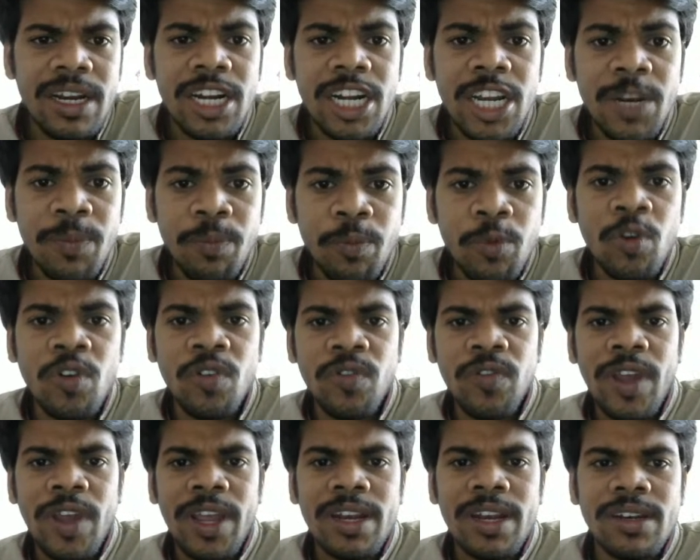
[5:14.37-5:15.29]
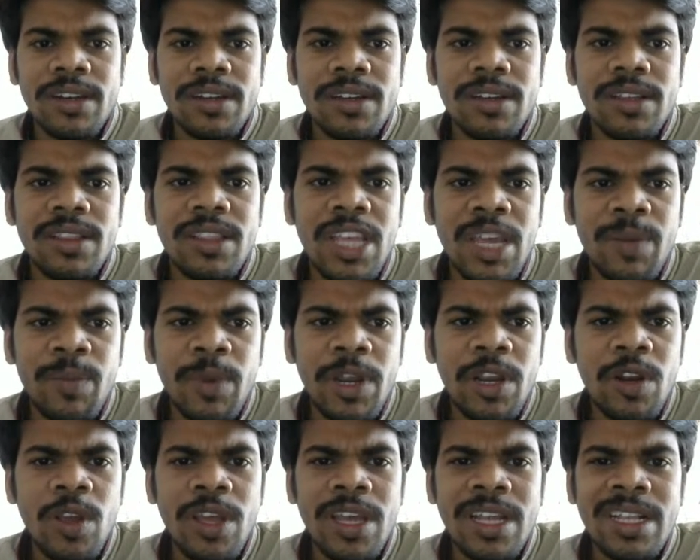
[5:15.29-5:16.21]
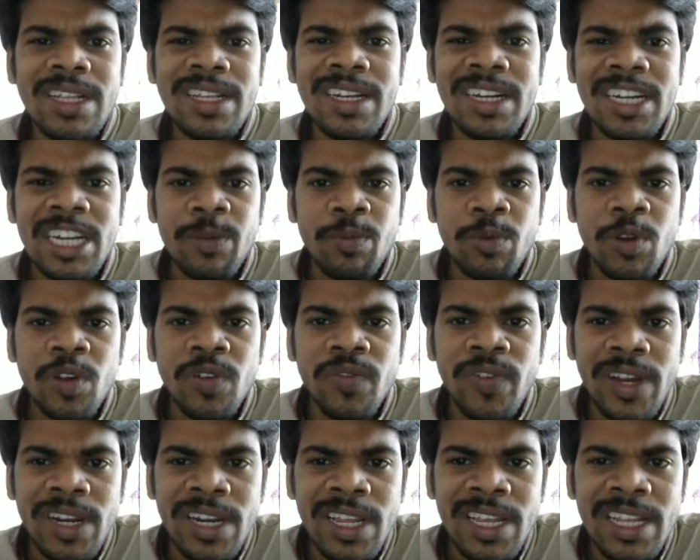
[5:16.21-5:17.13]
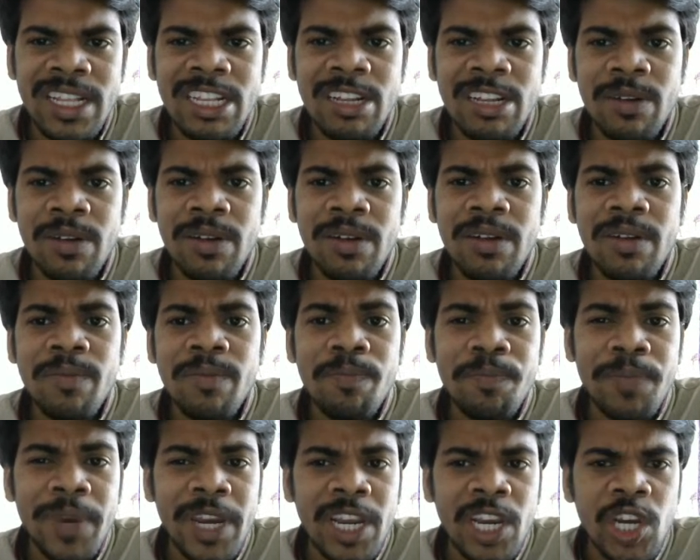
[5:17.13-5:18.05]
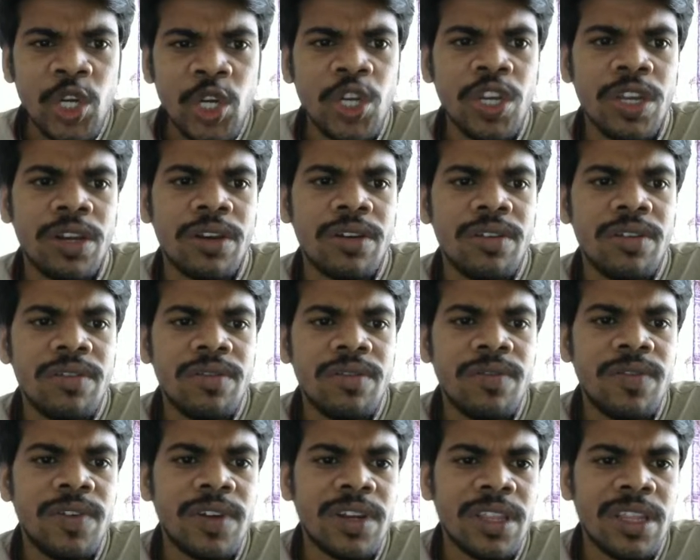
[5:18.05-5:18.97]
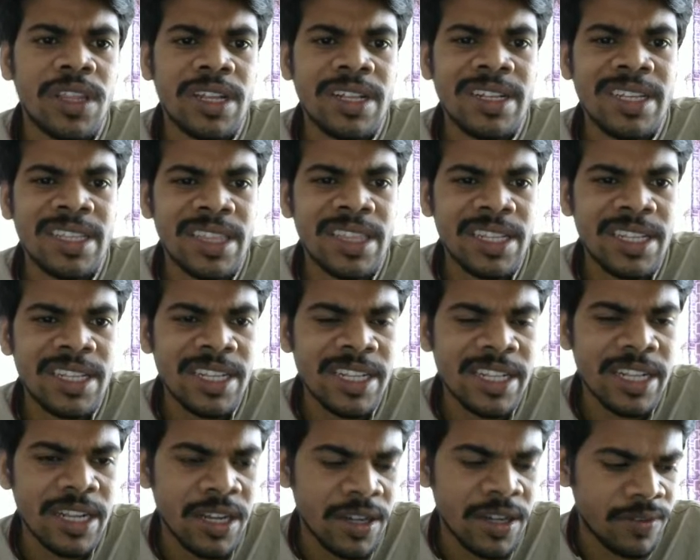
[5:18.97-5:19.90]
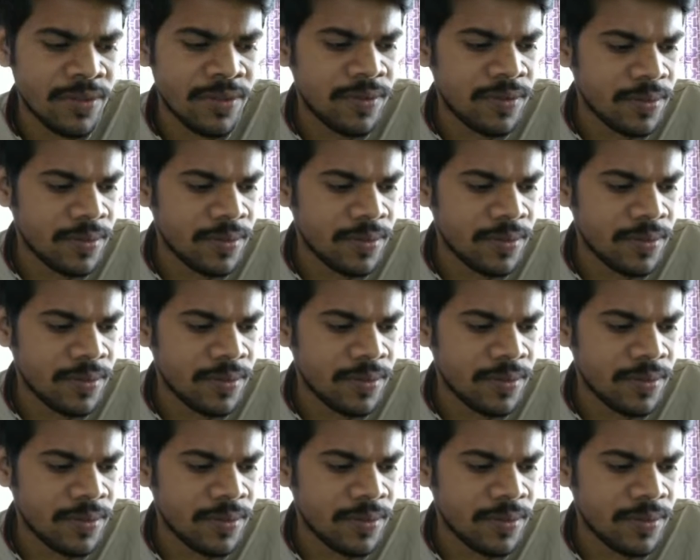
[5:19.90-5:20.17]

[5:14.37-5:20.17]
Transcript: tryptophan. The amino acid tryptophan is a precursor for the synthesis of.